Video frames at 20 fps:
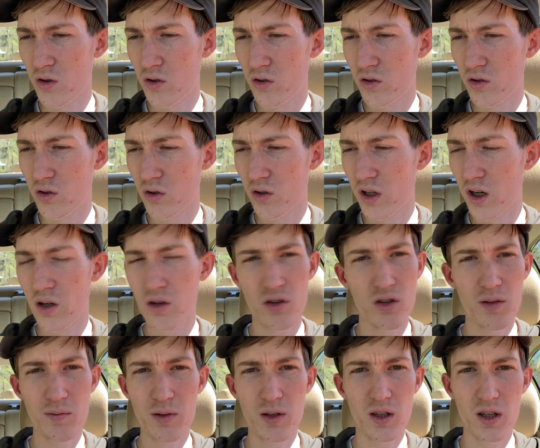They're sold out or
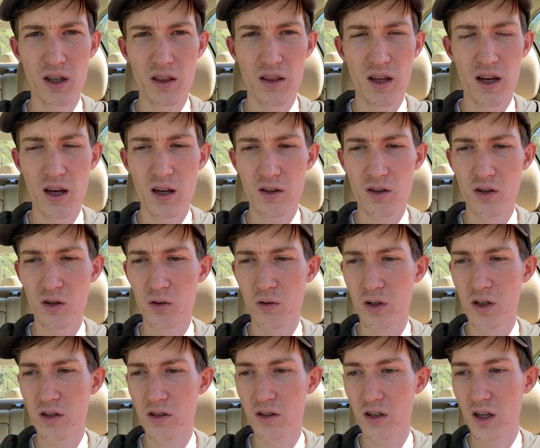something like that. So
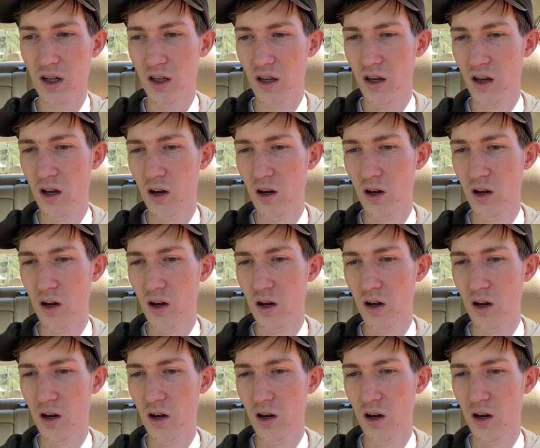he's like,